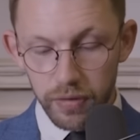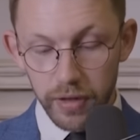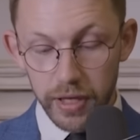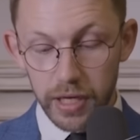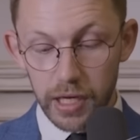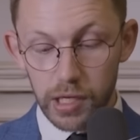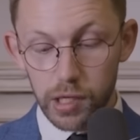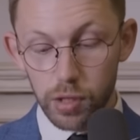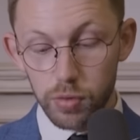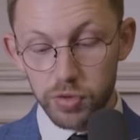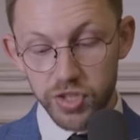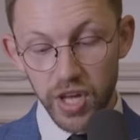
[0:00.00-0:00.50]
And
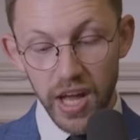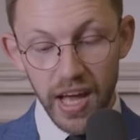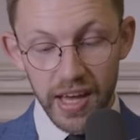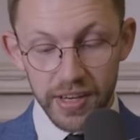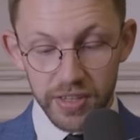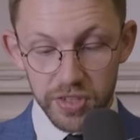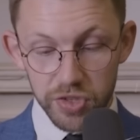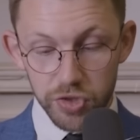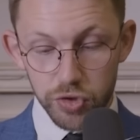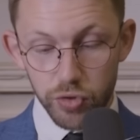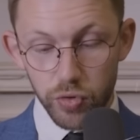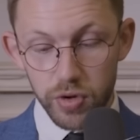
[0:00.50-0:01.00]
they include Sir
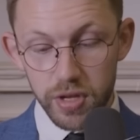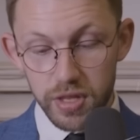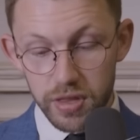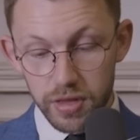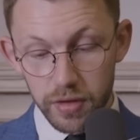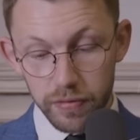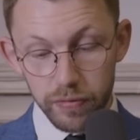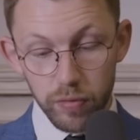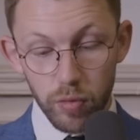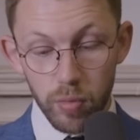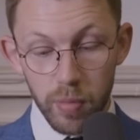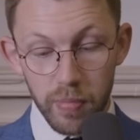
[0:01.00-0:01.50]
Andy
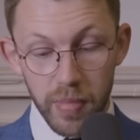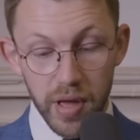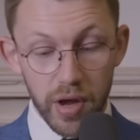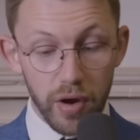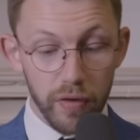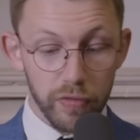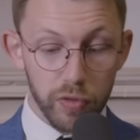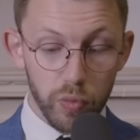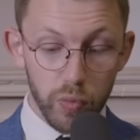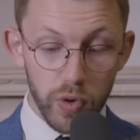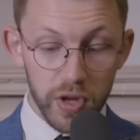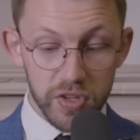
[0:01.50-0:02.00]
Street, the former
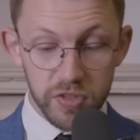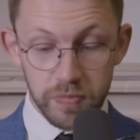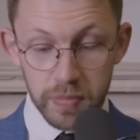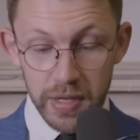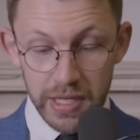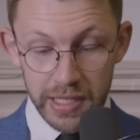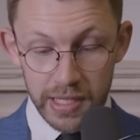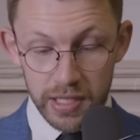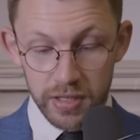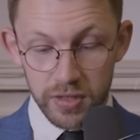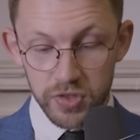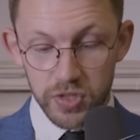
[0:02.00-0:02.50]
mayor of the West
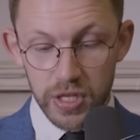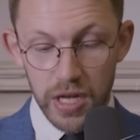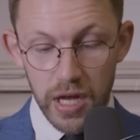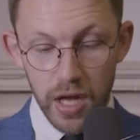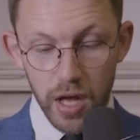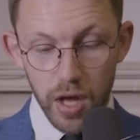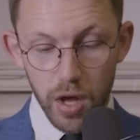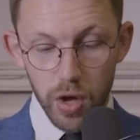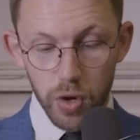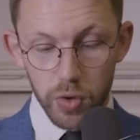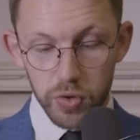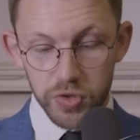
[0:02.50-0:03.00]
Midlands,
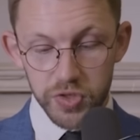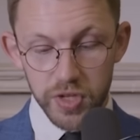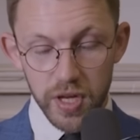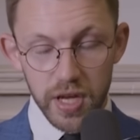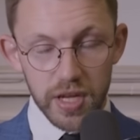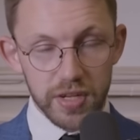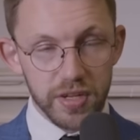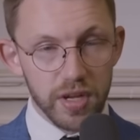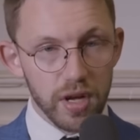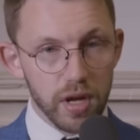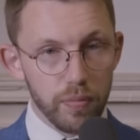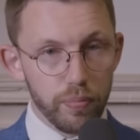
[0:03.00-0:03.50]
who
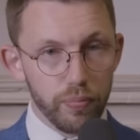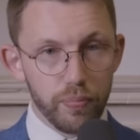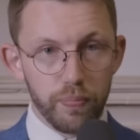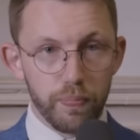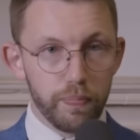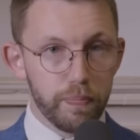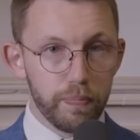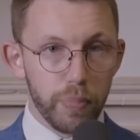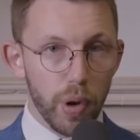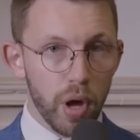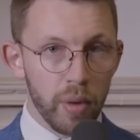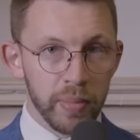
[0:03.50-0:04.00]
said
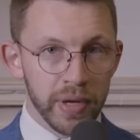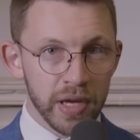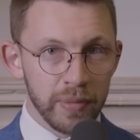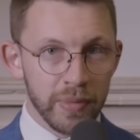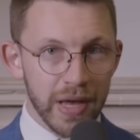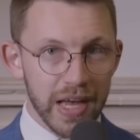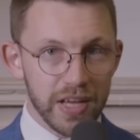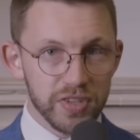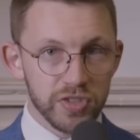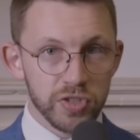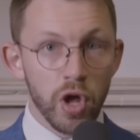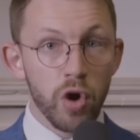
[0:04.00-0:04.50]

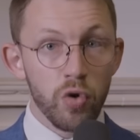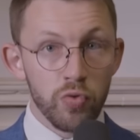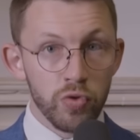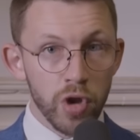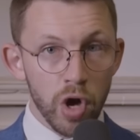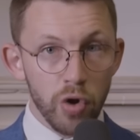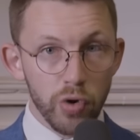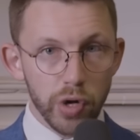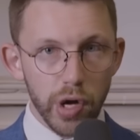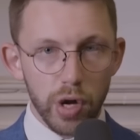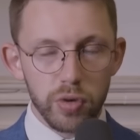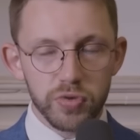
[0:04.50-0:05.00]
Birmingham has
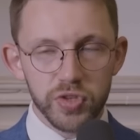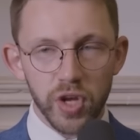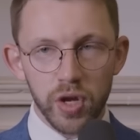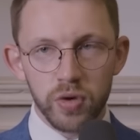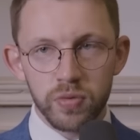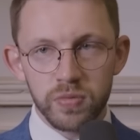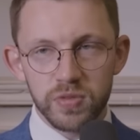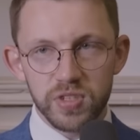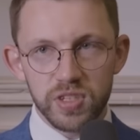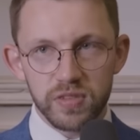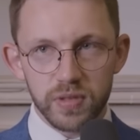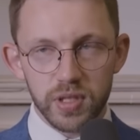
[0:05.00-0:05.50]
no no-go
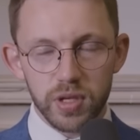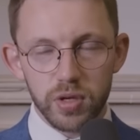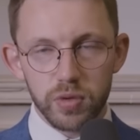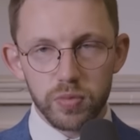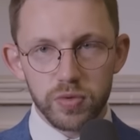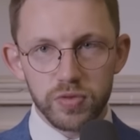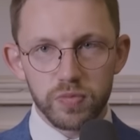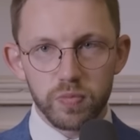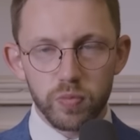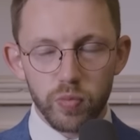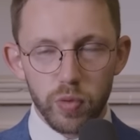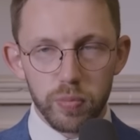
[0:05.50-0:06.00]
zones, even though
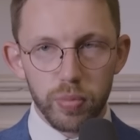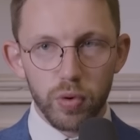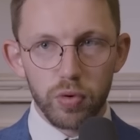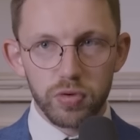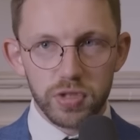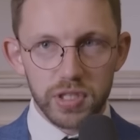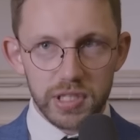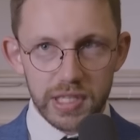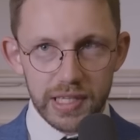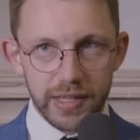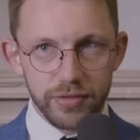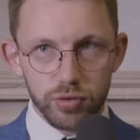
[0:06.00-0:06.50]
it was
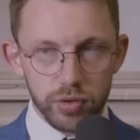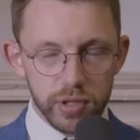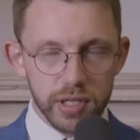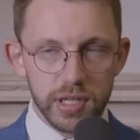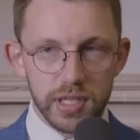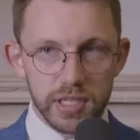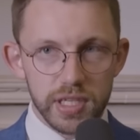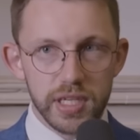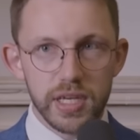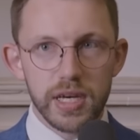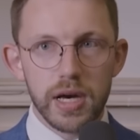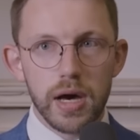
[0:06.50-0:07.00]
reported
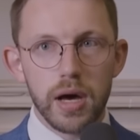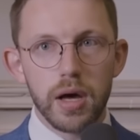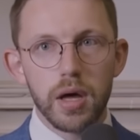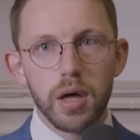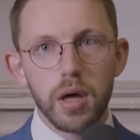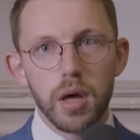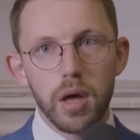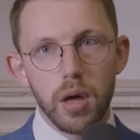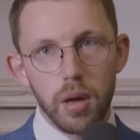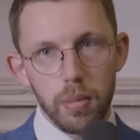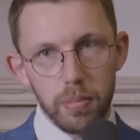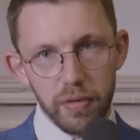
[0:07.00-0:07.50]
literally a year
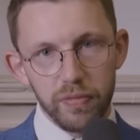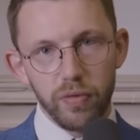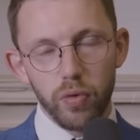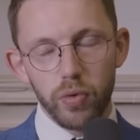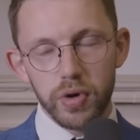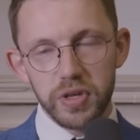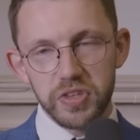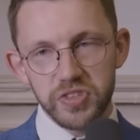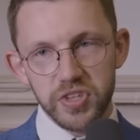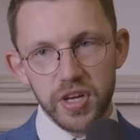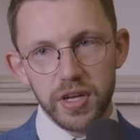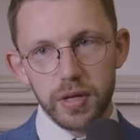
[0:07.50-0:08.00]

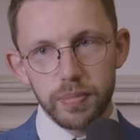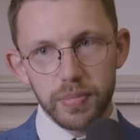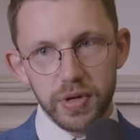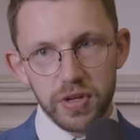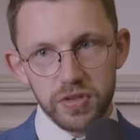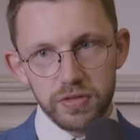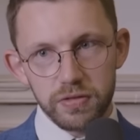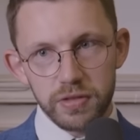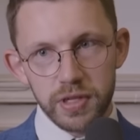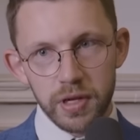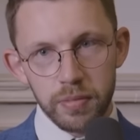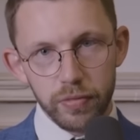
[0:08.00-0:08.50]
before he said it
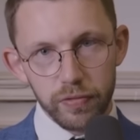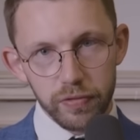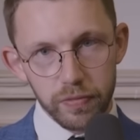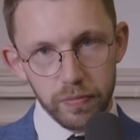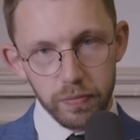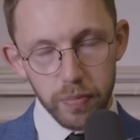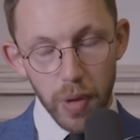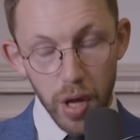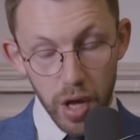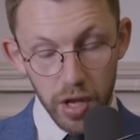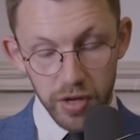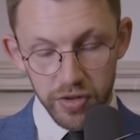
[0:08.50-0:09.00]
because of the number
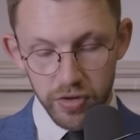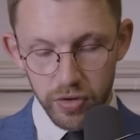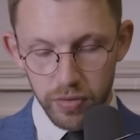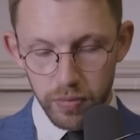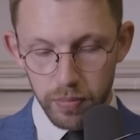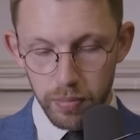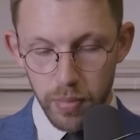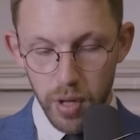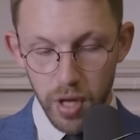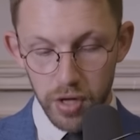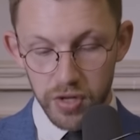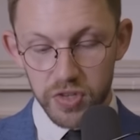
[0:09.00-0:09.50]
of
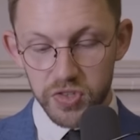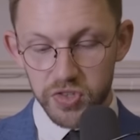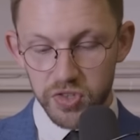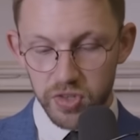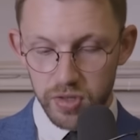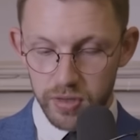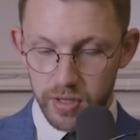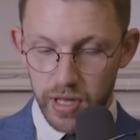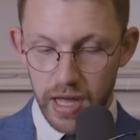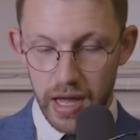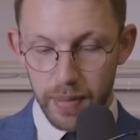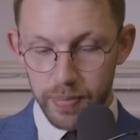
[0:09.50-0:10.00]

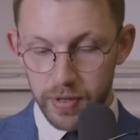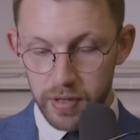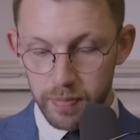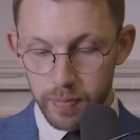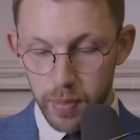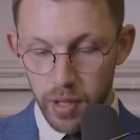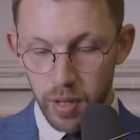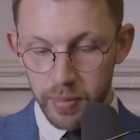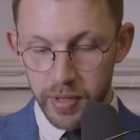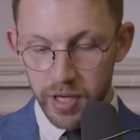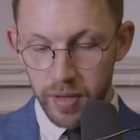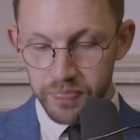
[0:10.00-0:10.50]
murders that happened
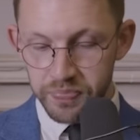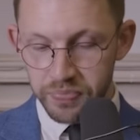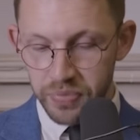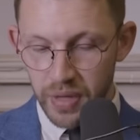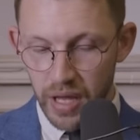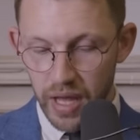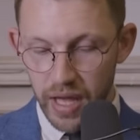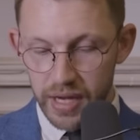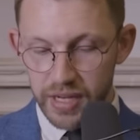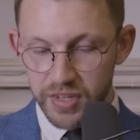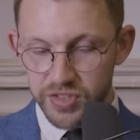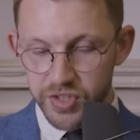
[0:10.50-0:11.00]
in Birmingham.
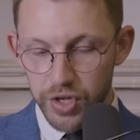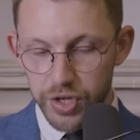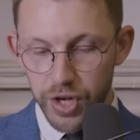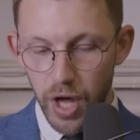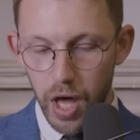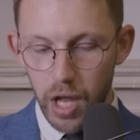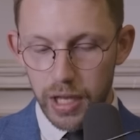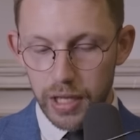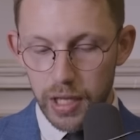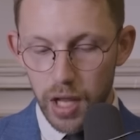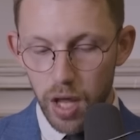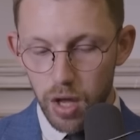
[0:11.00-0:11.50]
And he
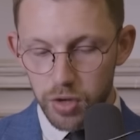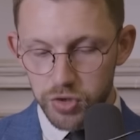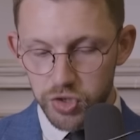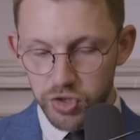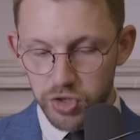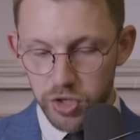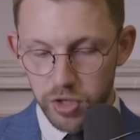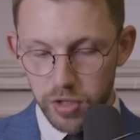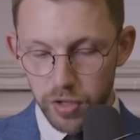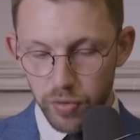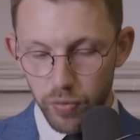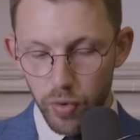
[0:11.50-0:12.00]
said, a
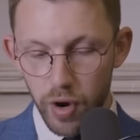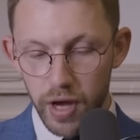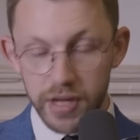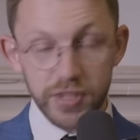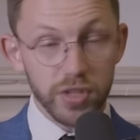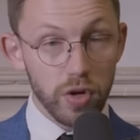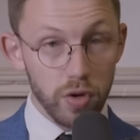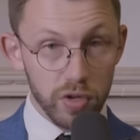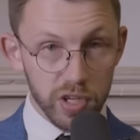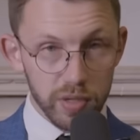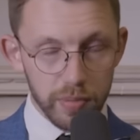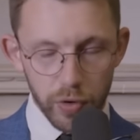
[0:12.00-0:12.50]
lurch to the
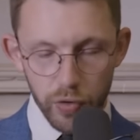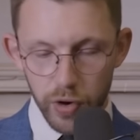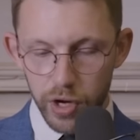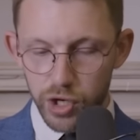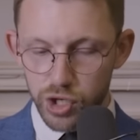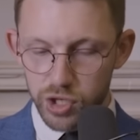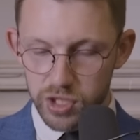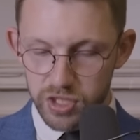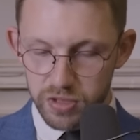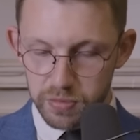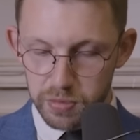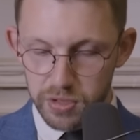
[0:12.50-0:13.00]
right on
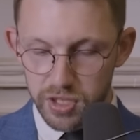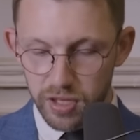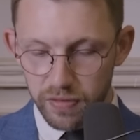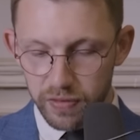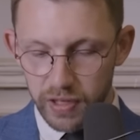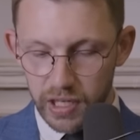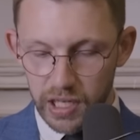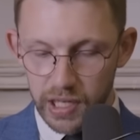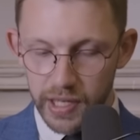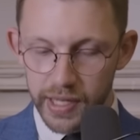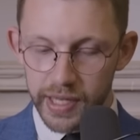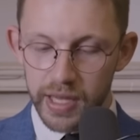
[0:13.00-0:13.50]
immigration
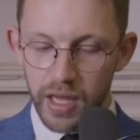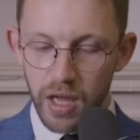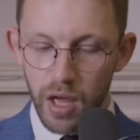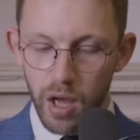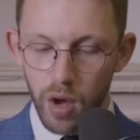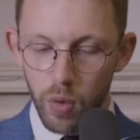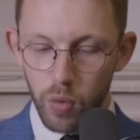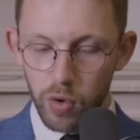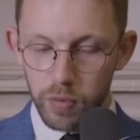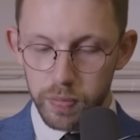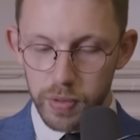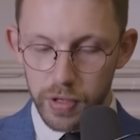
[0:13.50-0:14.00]
specifically
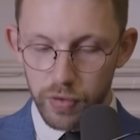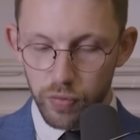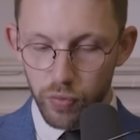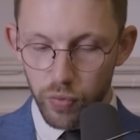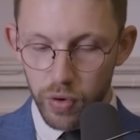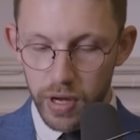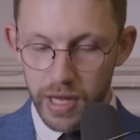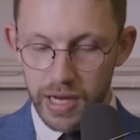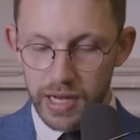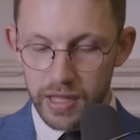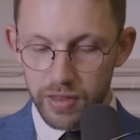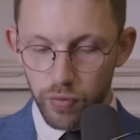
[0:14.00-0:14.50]
would be
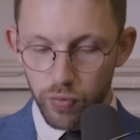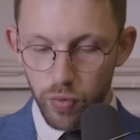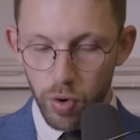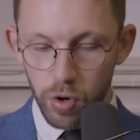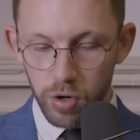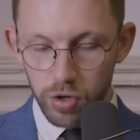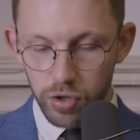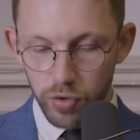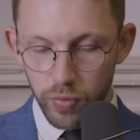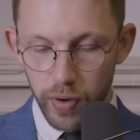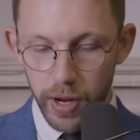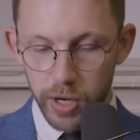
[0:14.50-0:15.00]
really the
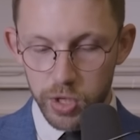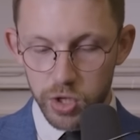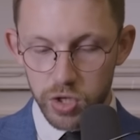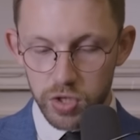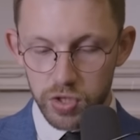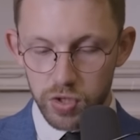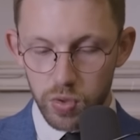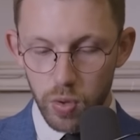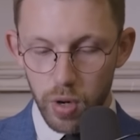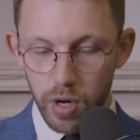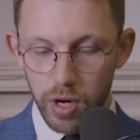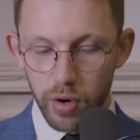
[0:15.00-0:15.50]
wrong
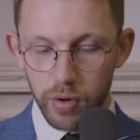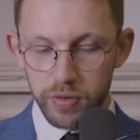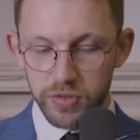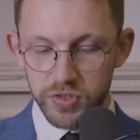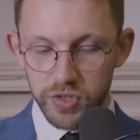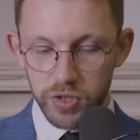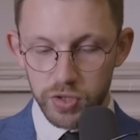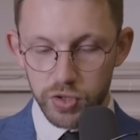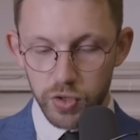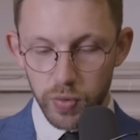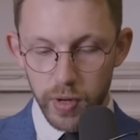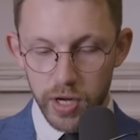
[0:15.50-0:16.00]
direction to our
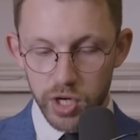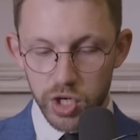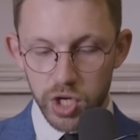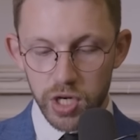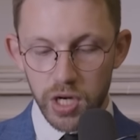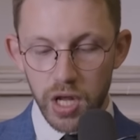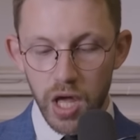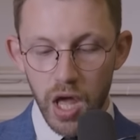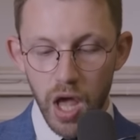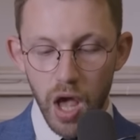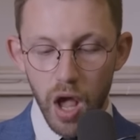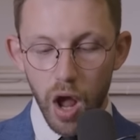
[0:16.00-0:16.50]
current
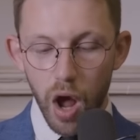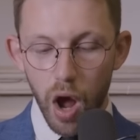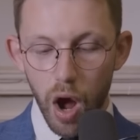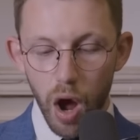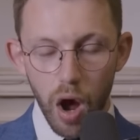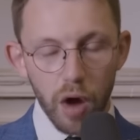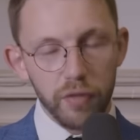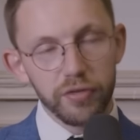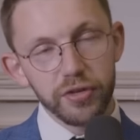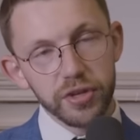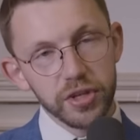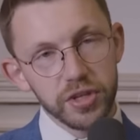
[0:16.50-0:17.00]
situation
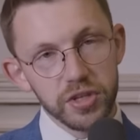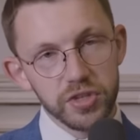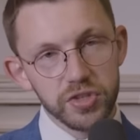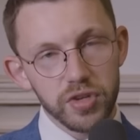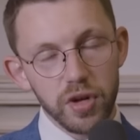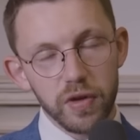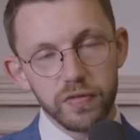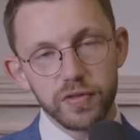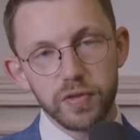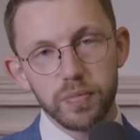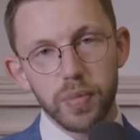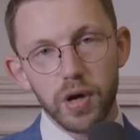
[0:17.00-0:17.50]
after the
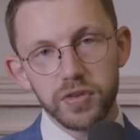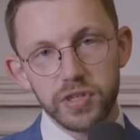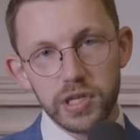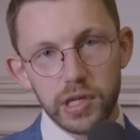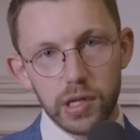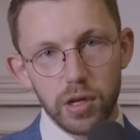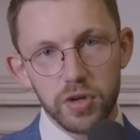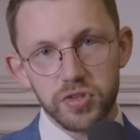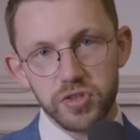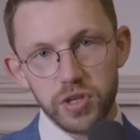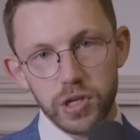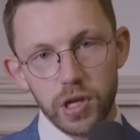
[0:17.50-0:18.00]
Conservative
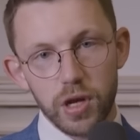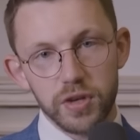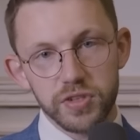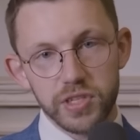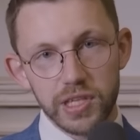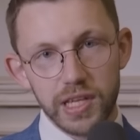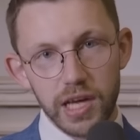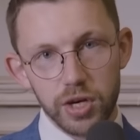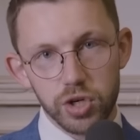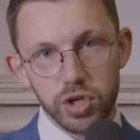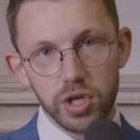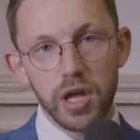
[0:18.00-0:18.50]
Party lost the
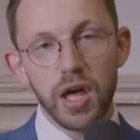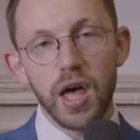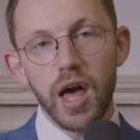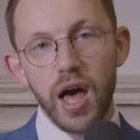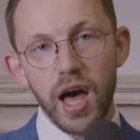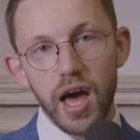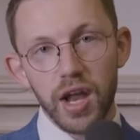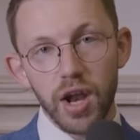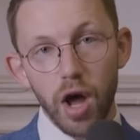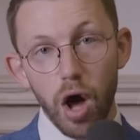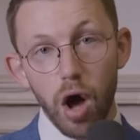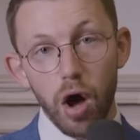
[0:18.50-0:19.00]
last election
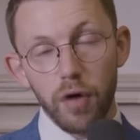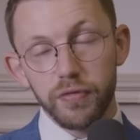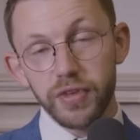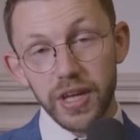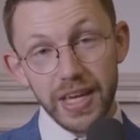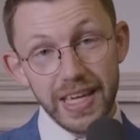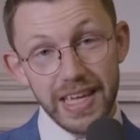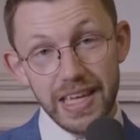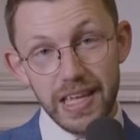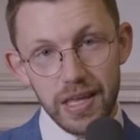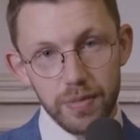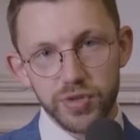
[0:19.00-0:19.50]
and
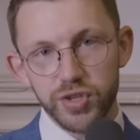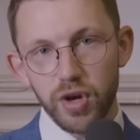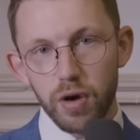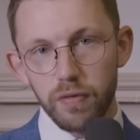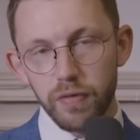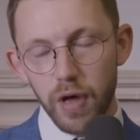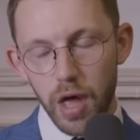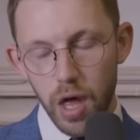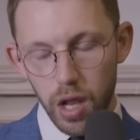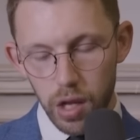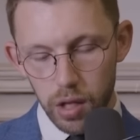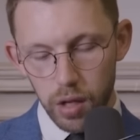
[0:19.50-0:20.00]
after he
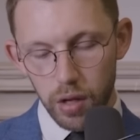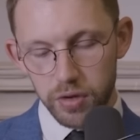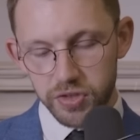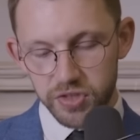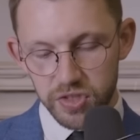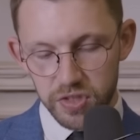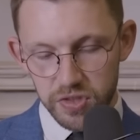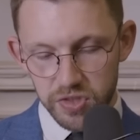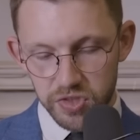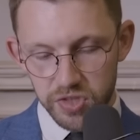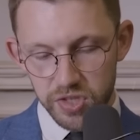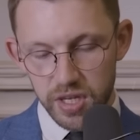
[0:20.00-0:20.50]
himself
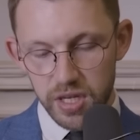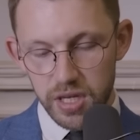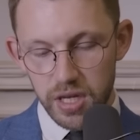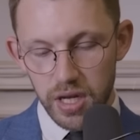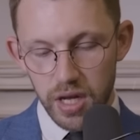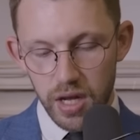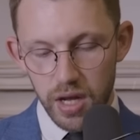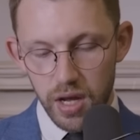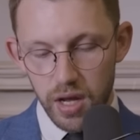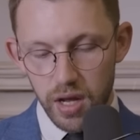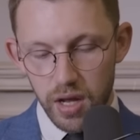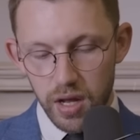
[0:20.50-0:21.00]
lost his
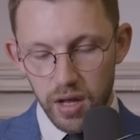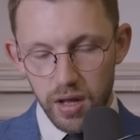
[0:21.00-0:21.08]
seat.